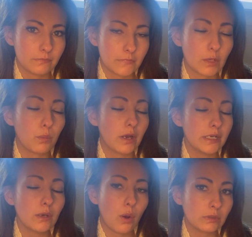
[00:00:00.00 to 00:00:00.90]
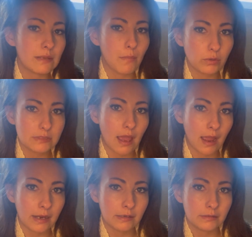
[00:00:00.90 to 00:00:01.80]
the one and only Most
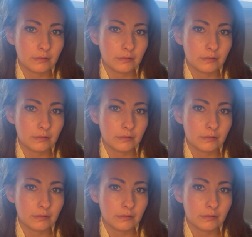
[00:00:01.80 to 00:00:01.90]
High.